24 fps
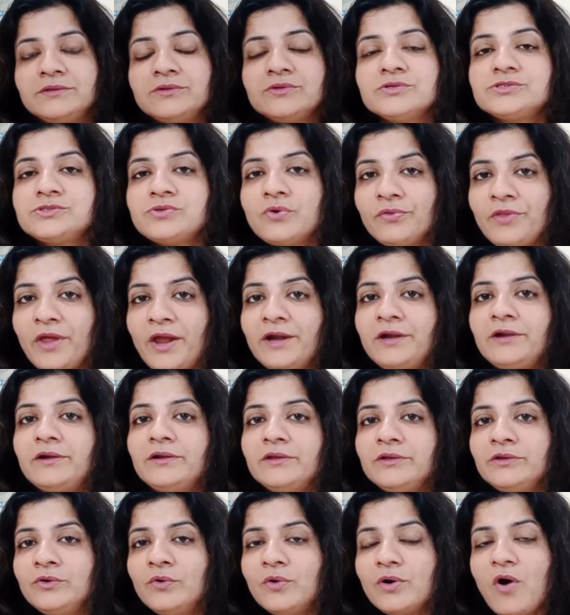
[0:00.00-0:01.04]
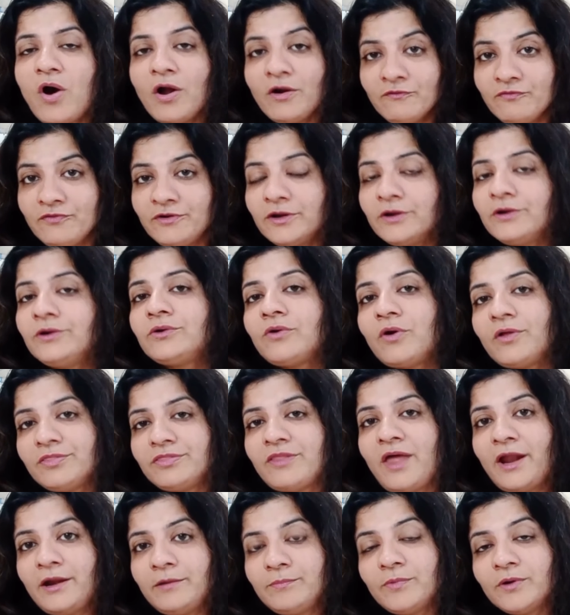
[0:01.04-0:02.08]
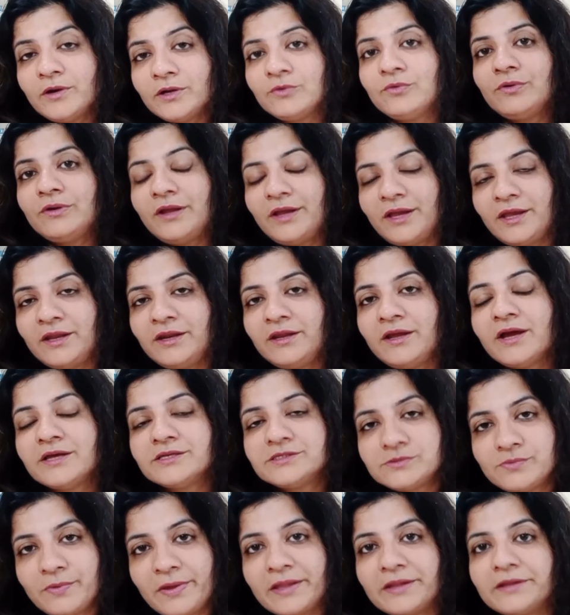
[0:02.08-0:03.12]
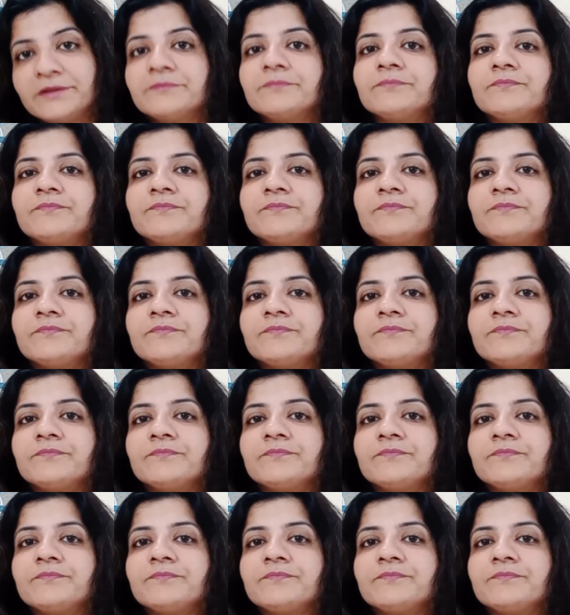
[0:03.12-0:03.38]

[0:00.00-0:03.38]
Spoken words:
so that you're confident on that particular area as well.